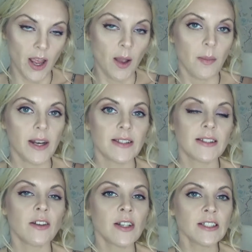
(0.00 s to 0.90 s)
But as
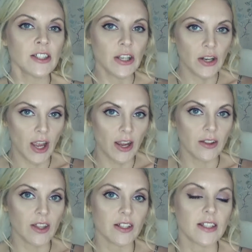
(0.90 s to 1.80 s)
long as you know
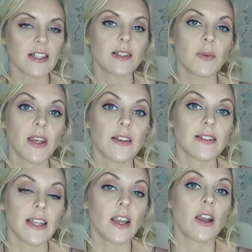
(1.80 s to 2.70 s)
that it's because
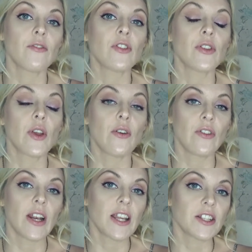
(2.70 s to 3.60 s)
they're going through the
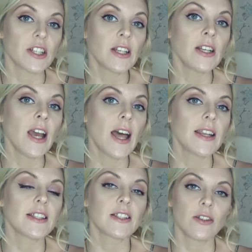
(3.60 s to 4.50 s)
ovulation and
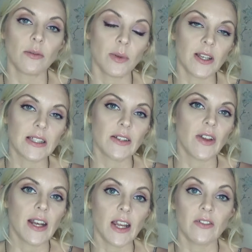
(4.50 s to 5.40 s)
it's not because of
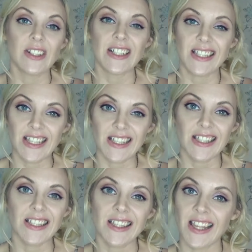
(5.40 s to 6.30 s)
any other
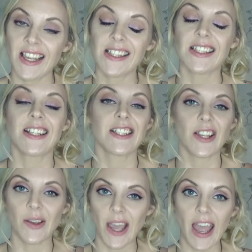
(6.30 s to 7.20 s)
diseases and things, then it's
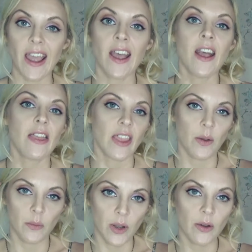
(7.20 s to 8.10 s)
okay.
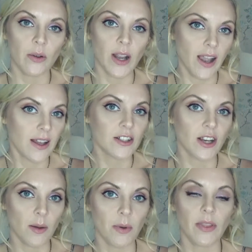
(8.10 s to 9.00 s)
They will catch
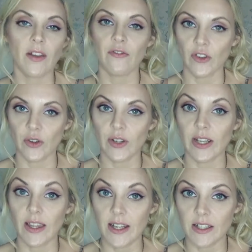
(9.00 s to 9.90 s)
up on their food
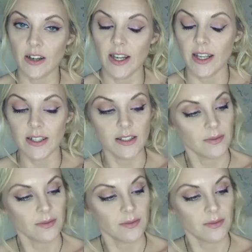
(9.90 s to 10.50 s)
in their diet.